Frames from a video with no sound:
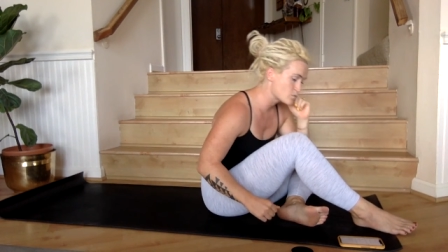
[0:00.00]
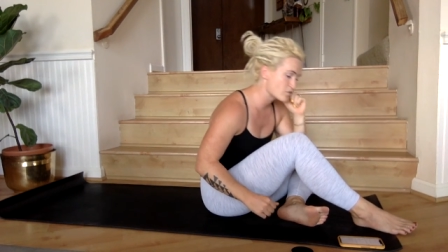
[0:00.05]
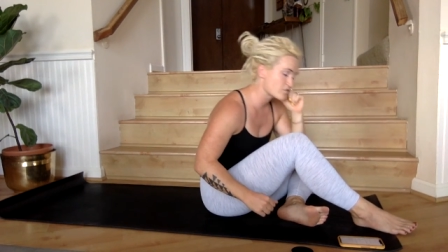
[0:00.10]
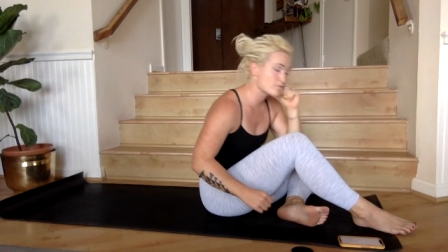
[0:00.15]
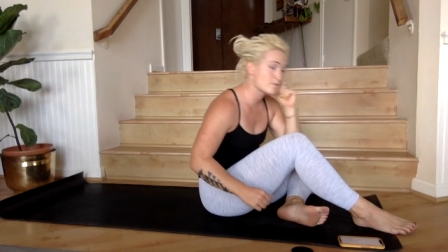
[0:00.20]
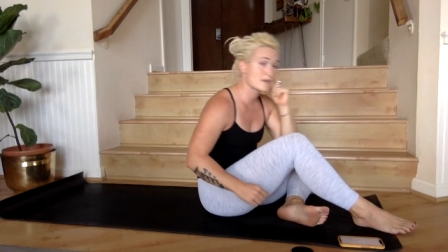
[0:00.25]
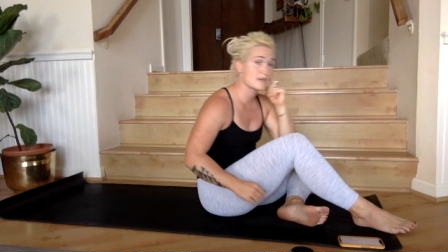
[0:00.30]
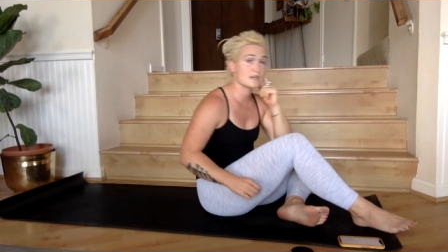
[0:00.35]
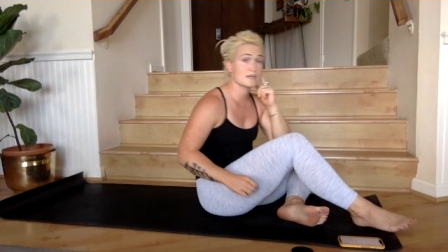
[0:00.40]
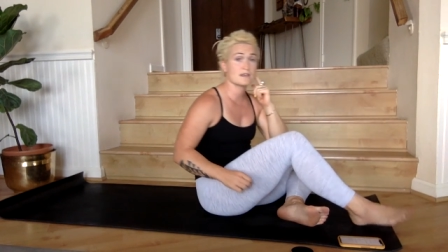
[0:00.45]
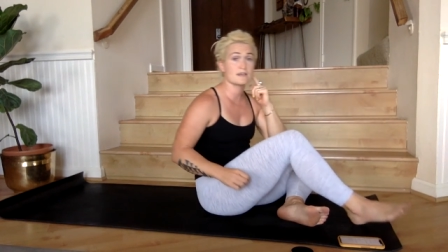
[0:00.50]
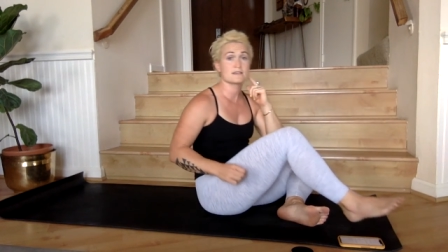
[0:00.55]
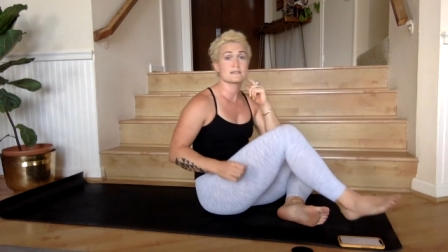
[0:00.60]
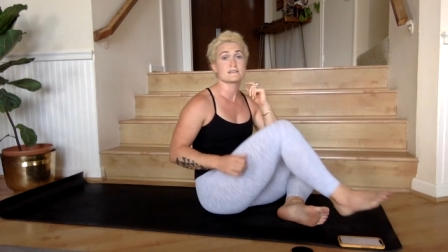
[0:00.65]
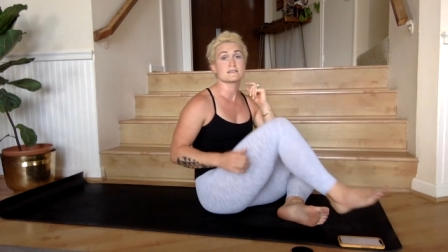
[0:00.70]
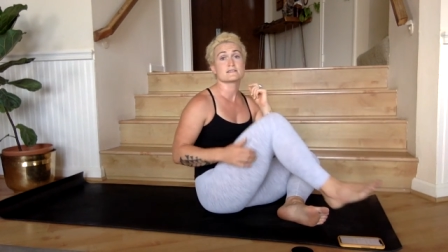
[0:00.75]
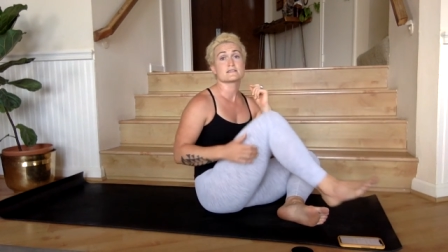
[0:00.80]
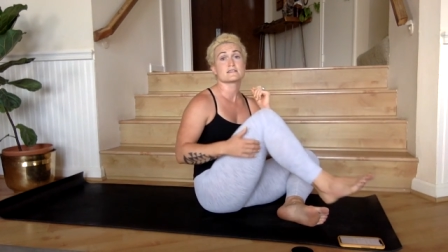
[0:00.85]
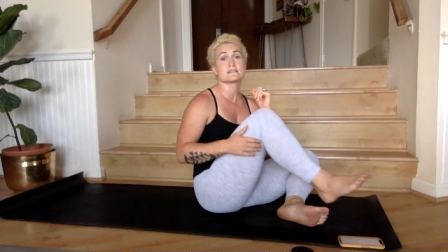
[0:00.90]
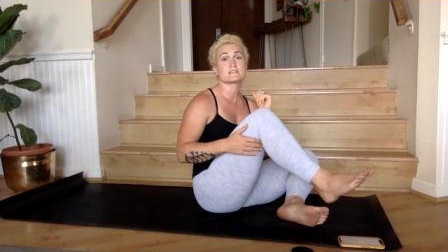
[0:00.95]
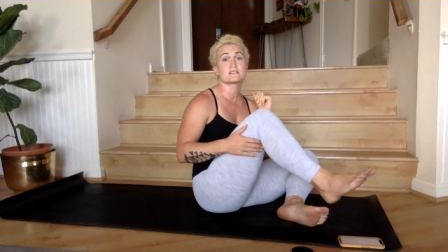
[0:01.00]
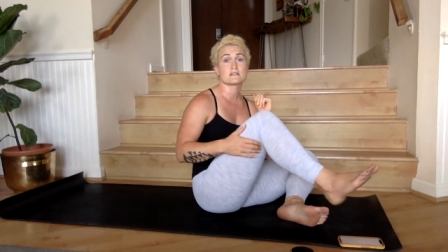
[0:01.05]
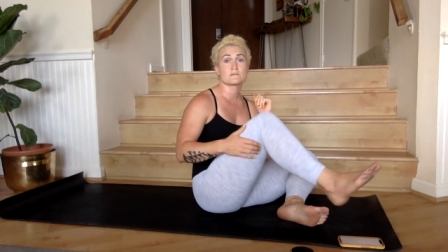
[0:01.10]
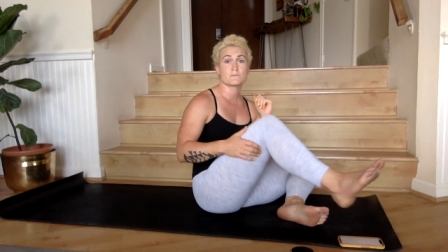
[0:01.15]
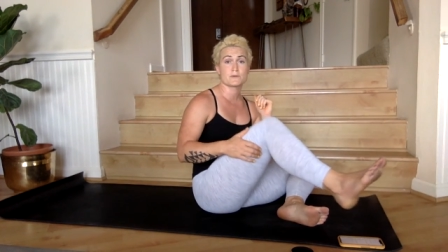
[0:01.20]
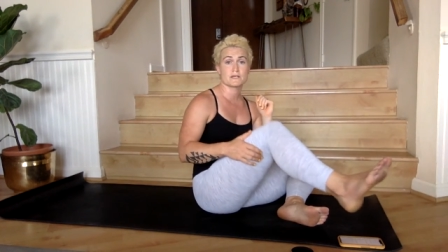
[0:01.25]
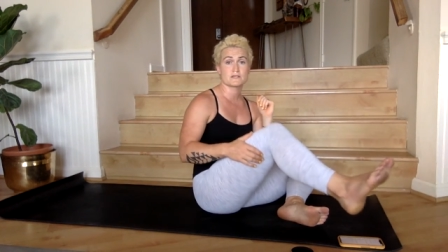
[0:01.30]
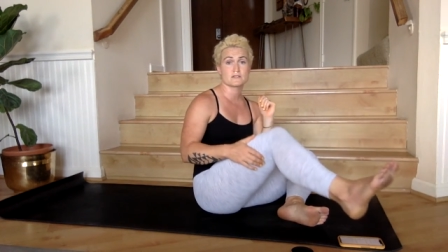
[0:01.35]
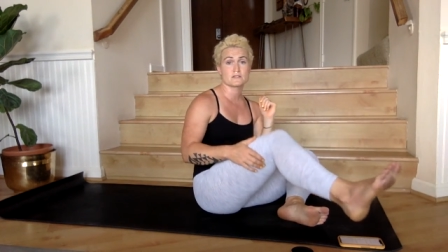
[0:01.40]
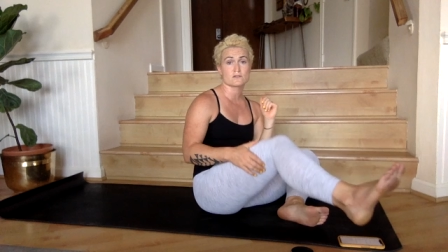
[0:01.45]
The next movement is
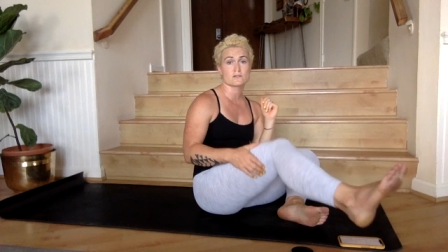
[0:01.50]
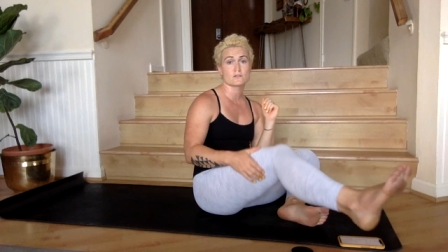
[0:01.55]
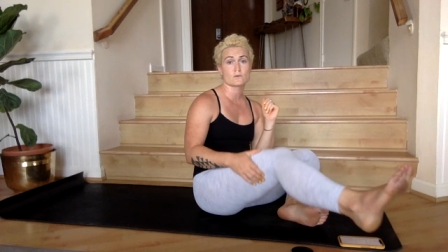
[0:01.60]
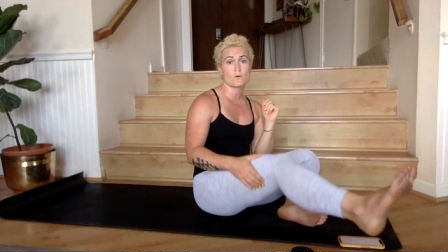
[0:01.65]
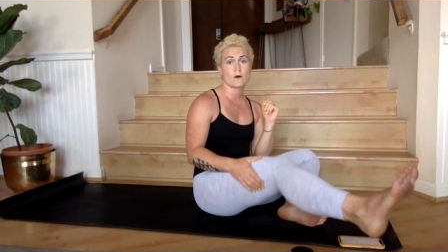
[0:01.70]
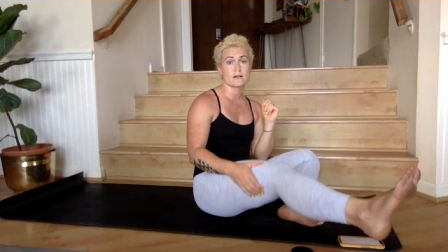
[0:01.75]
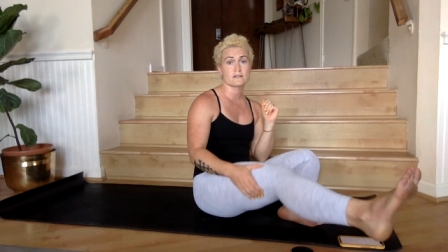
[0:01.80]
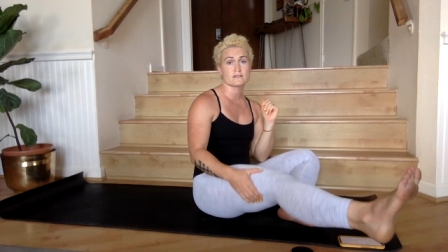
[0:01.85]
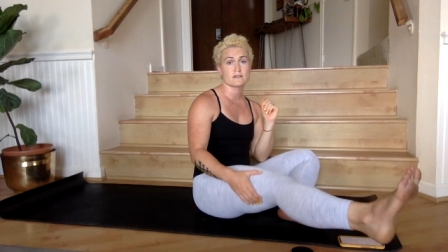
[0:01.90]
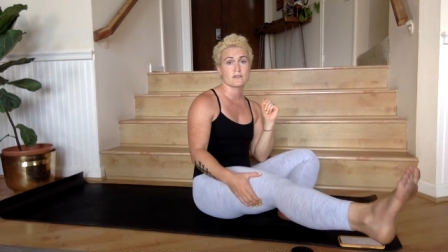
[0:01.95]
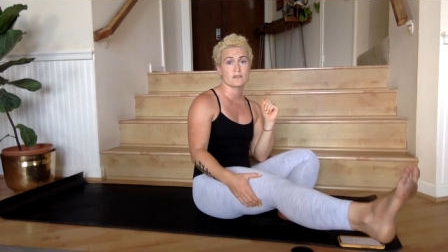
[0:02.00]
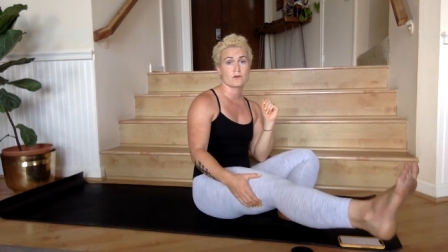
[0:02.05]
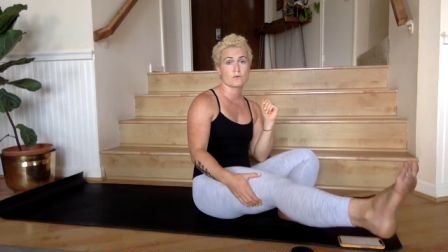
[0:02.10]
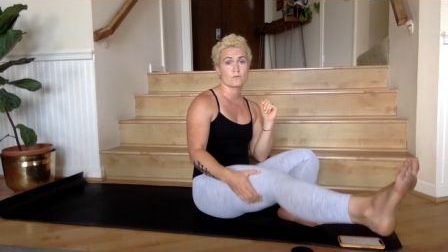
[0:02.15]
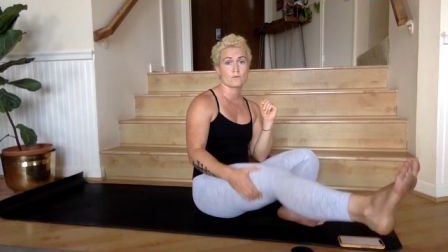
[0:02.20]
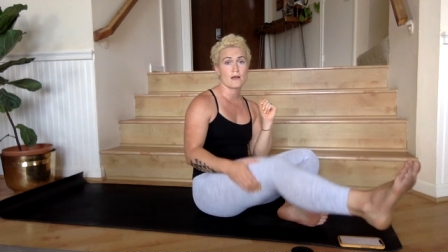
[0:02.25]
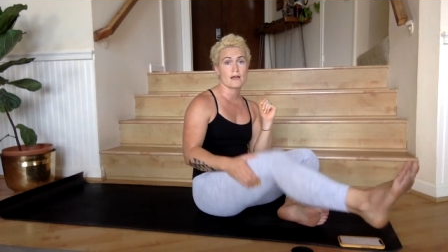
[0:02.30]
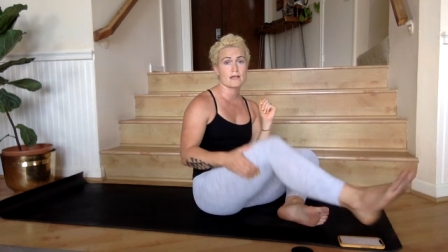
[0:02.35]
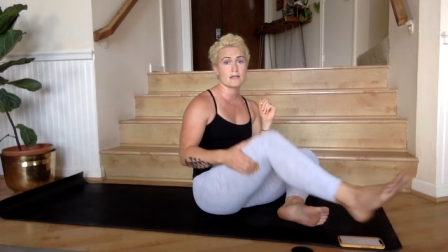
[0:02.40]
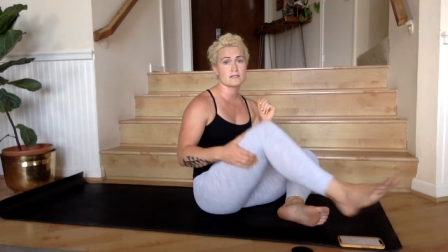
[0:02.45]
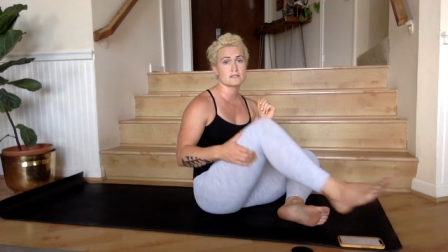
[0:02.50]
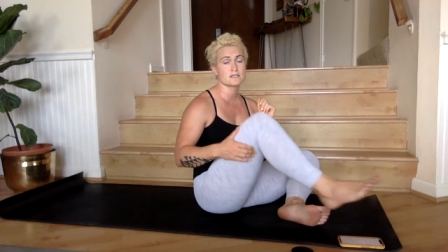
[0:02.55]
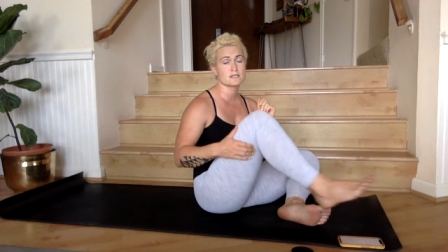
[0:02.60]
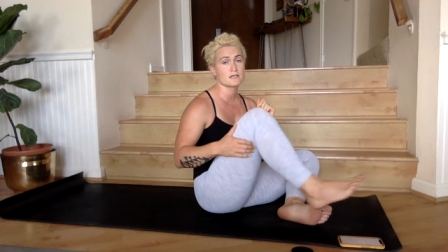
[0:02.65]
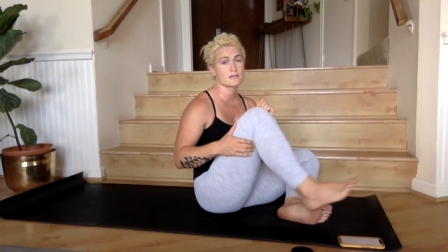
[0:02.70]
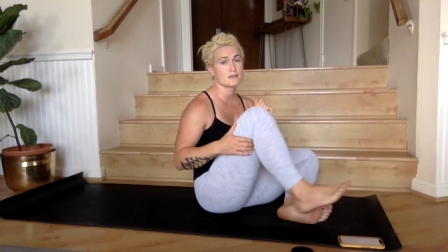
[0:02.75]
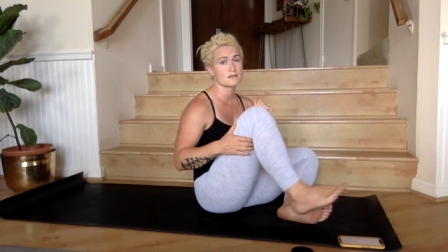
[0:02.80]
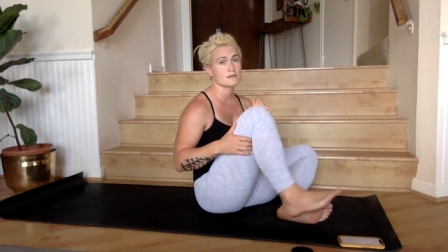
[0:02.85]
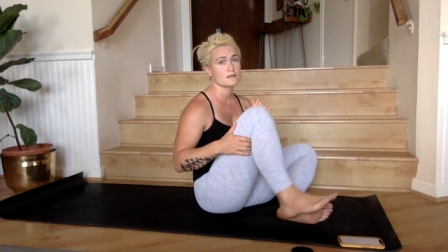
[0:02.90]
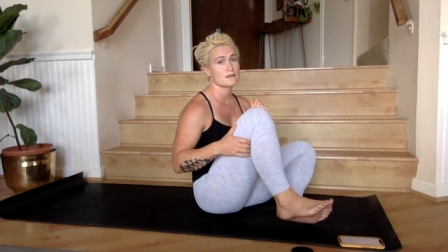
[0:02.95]
assisted pistol squats on the
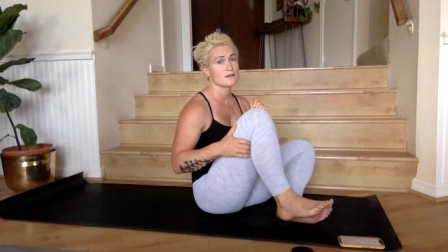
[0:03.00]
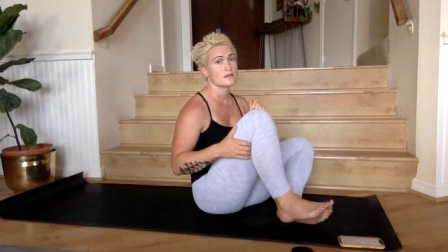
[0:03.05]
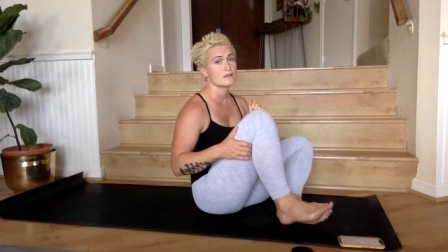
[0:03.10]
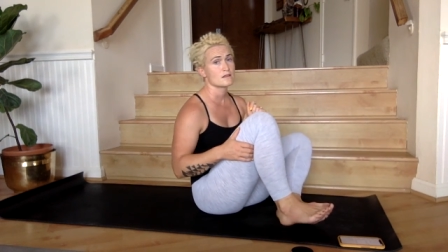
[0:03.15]
right,